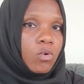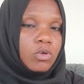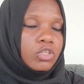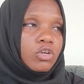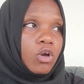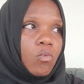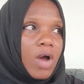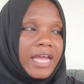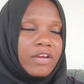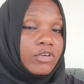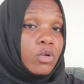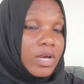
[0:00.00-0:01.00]
you know why
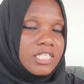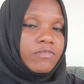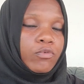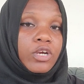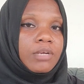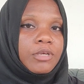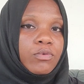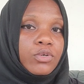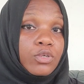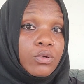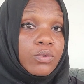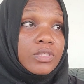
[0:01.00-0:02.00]
he requested for it to be
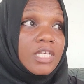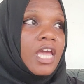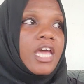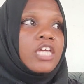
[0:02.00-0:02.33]
reduced